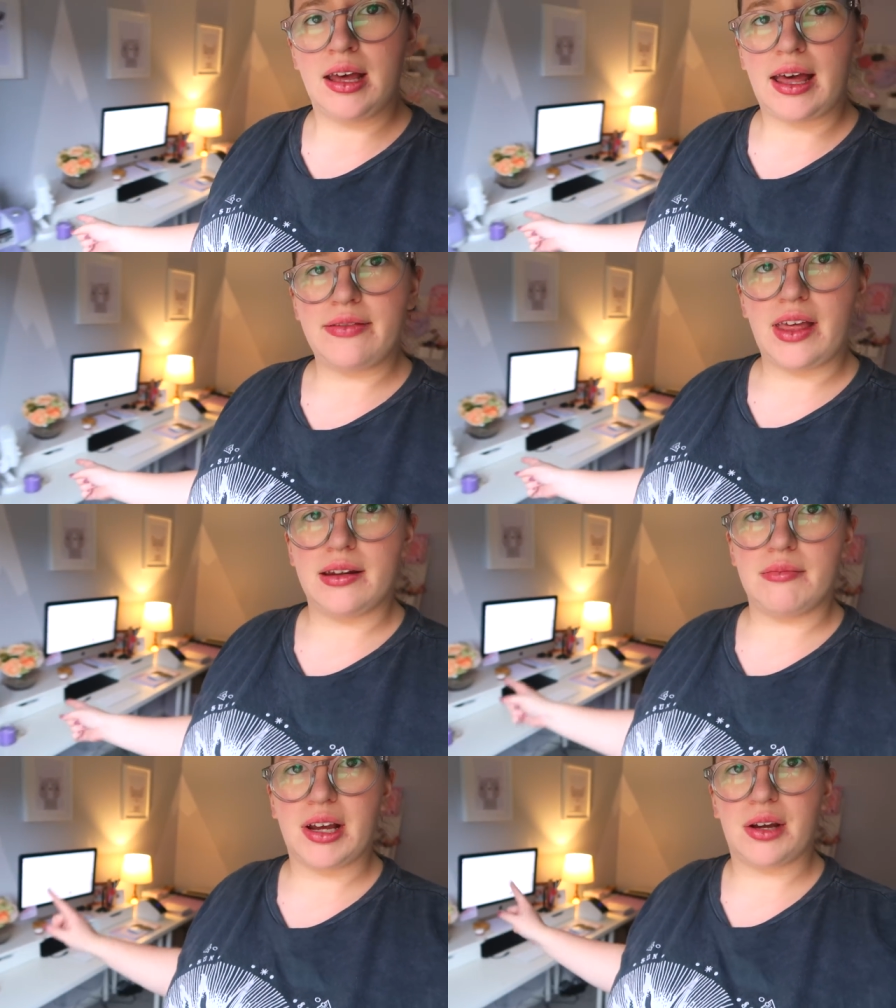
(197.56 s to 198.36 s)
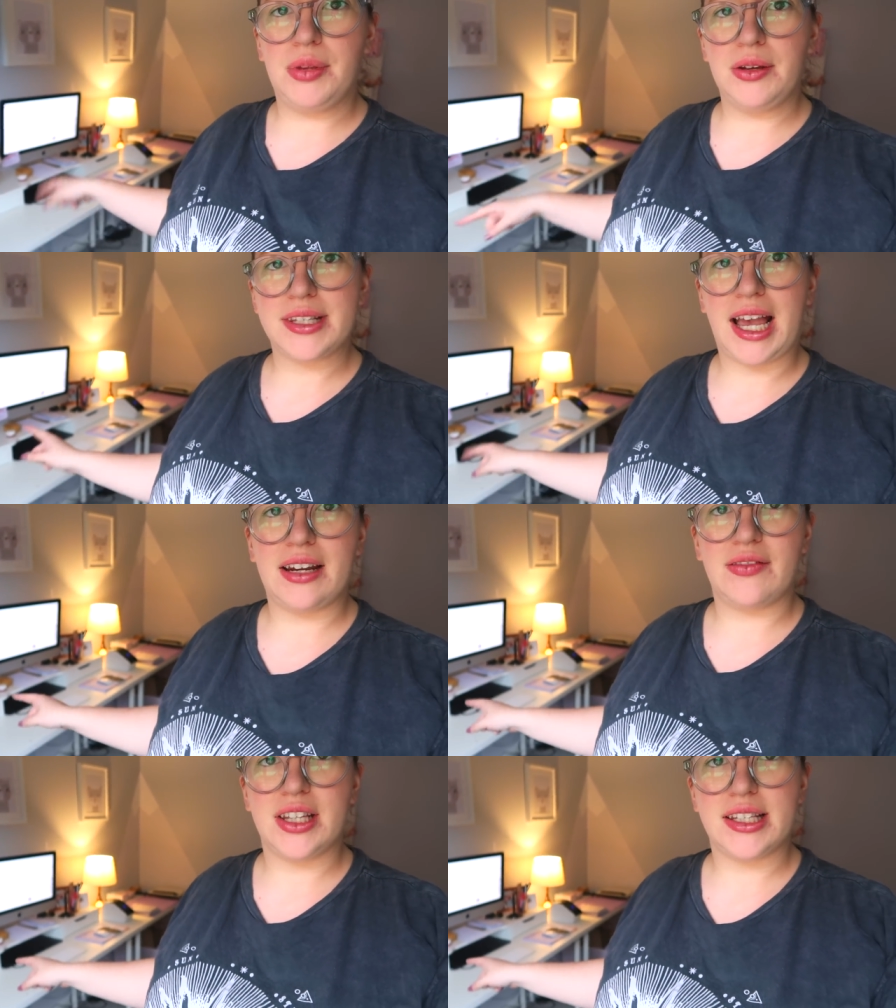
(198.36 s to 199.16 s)
and then my computer's
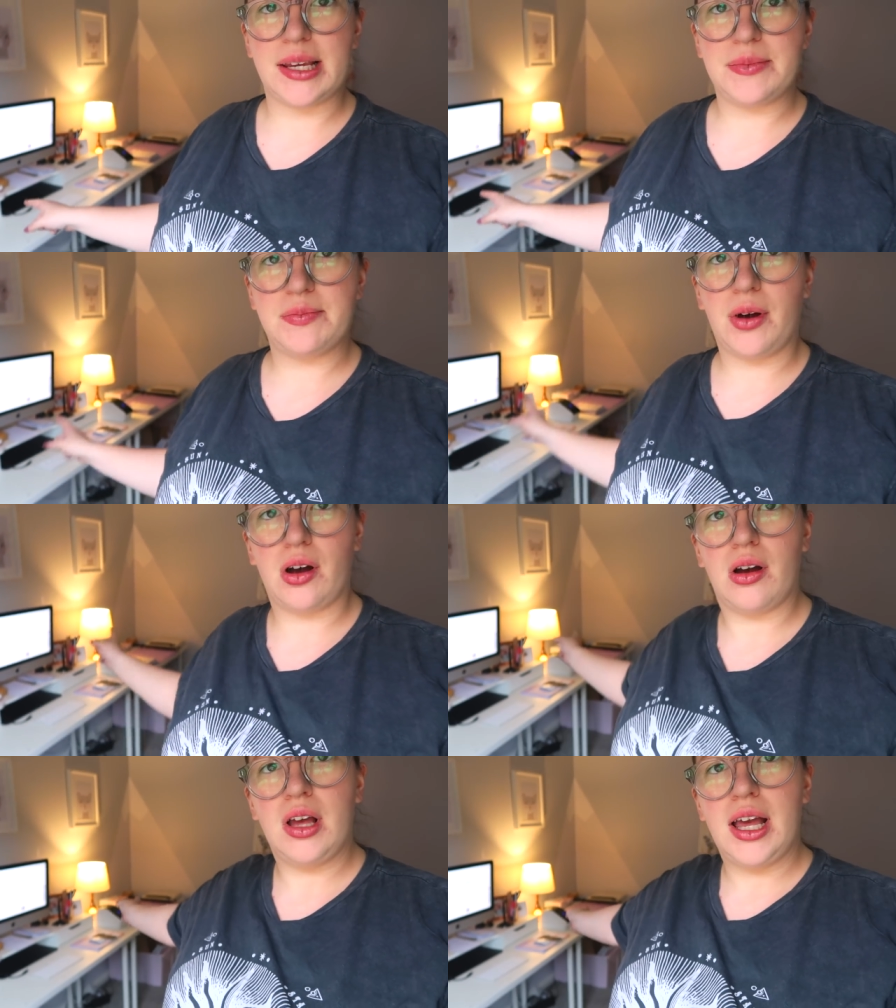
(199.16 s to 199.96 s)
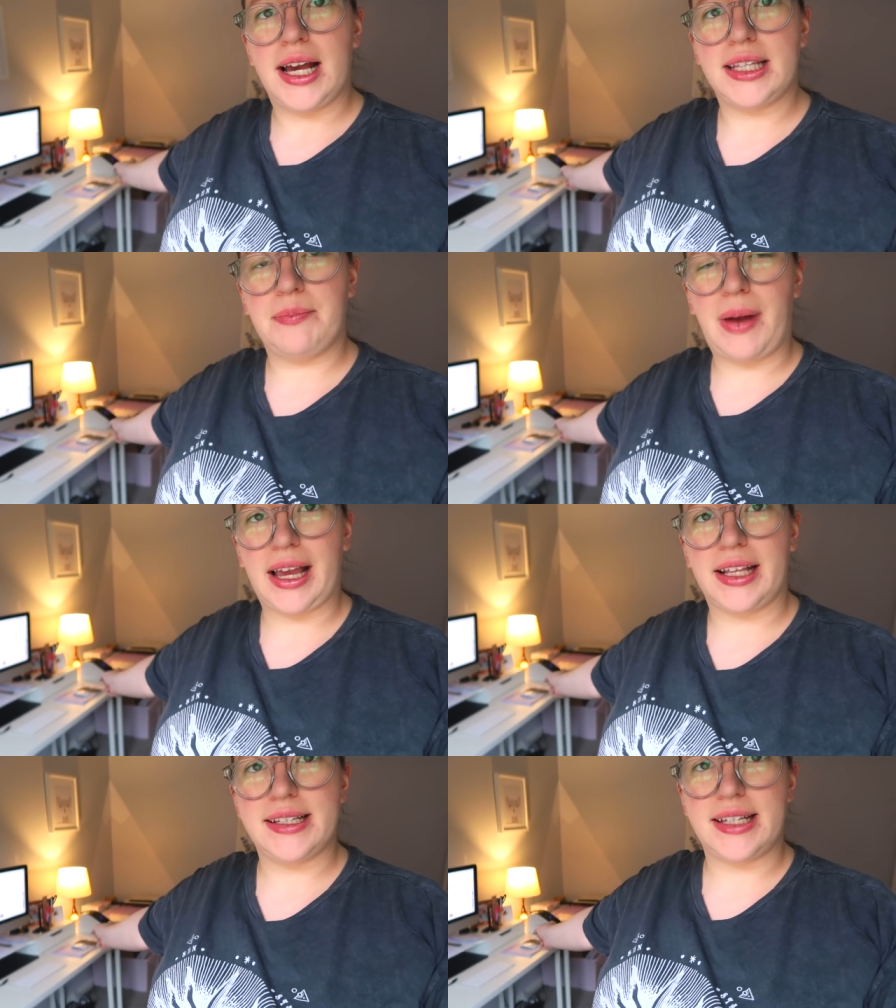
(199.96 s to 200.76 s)
kind of in the same spot and then
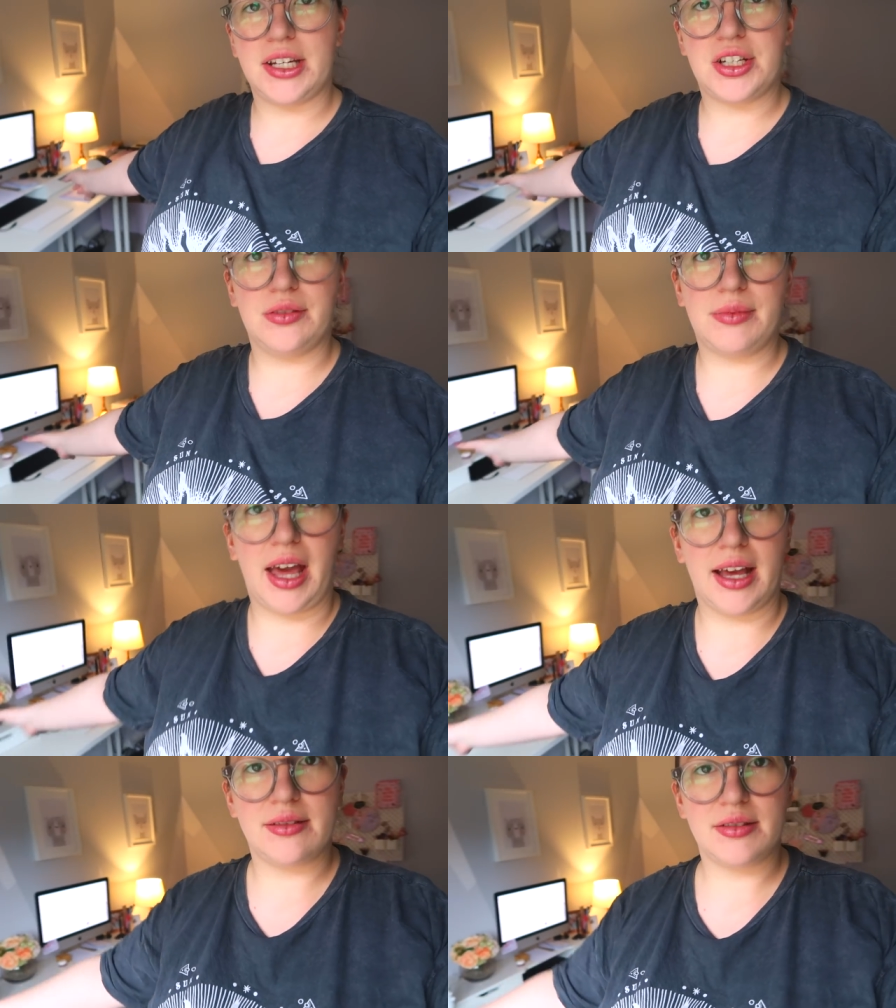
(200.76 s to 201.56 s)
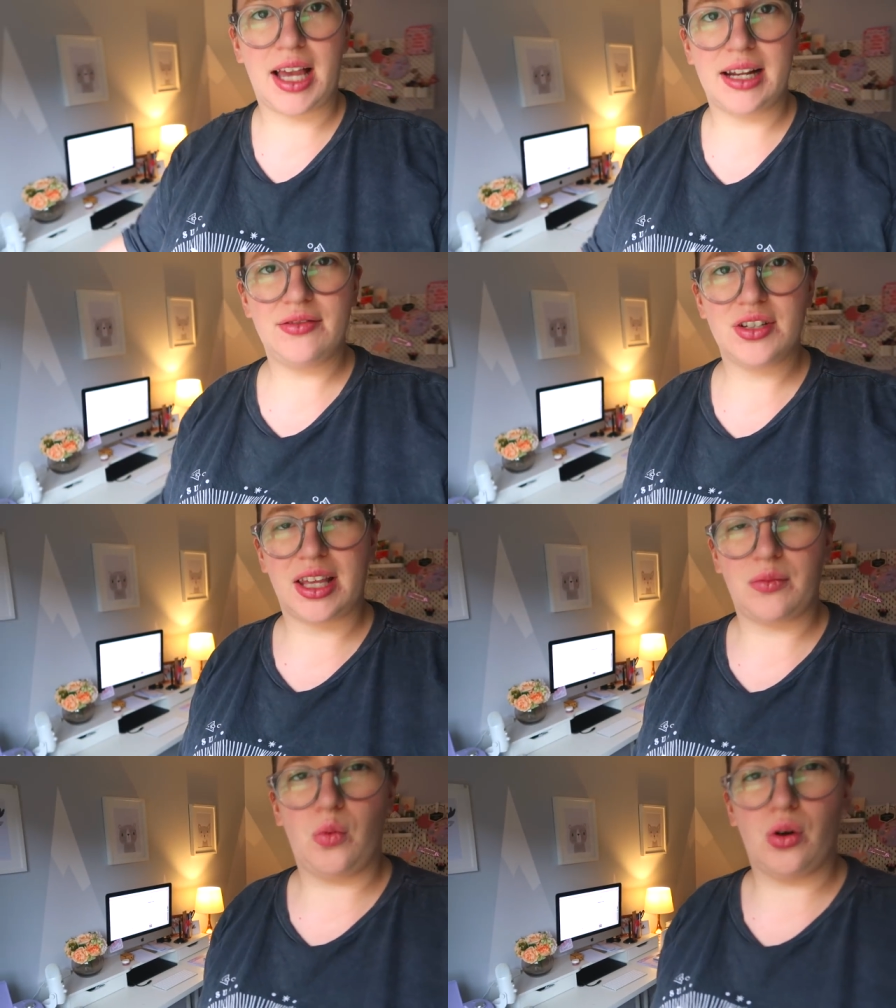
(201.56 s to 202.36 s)
packing station up there. So it's kind of just
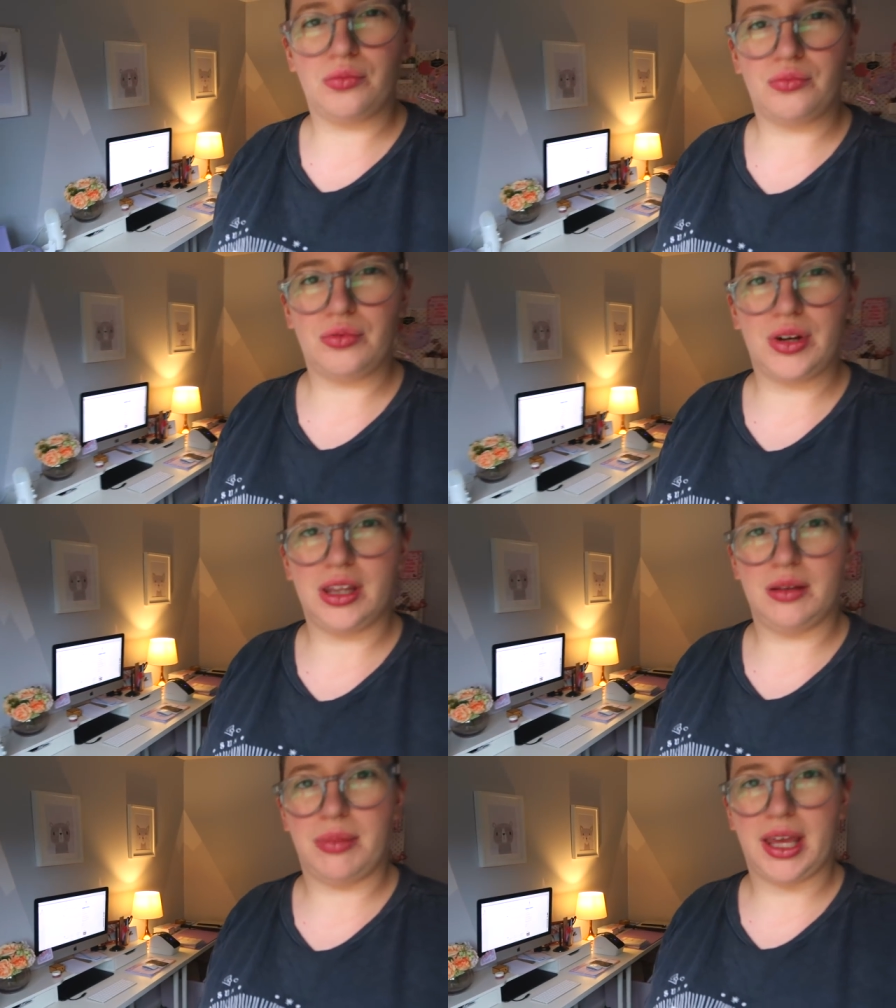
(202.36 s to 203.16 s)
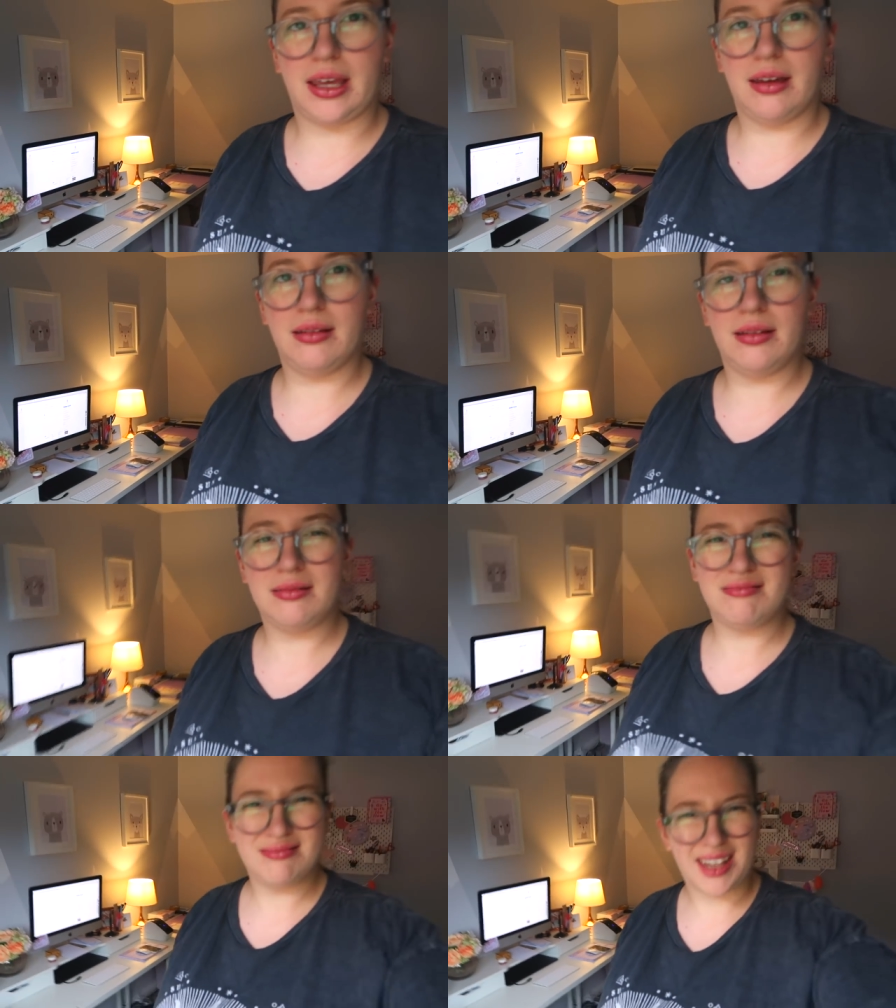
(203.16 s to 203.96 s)
like one really big
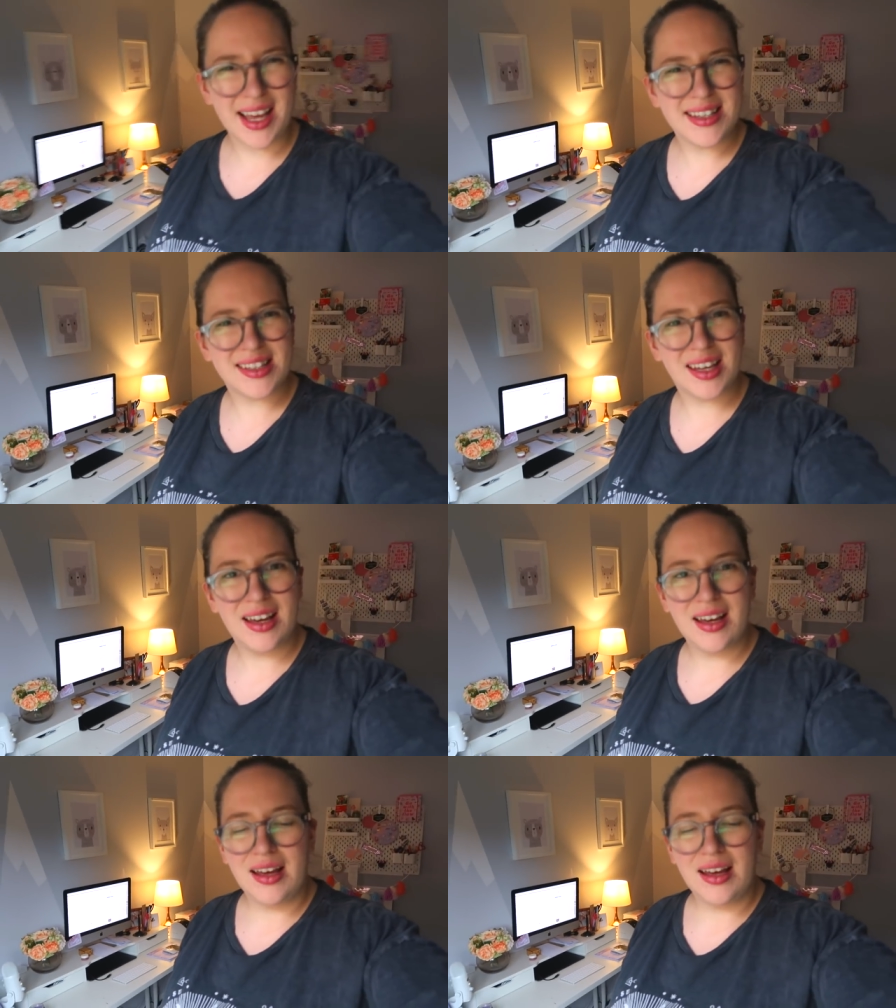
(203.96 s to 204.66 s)
desk.